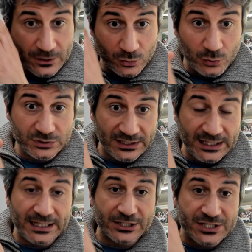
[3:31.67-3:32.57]
good
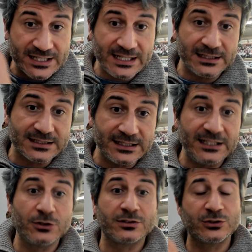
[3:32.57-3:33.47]
English skills
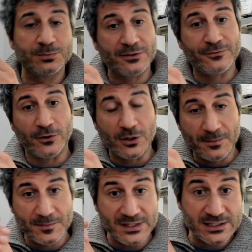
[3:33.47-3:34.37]
in order to perform
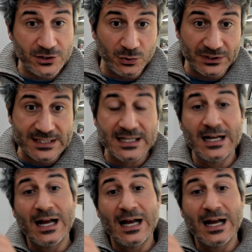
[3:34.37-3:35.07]
these duties.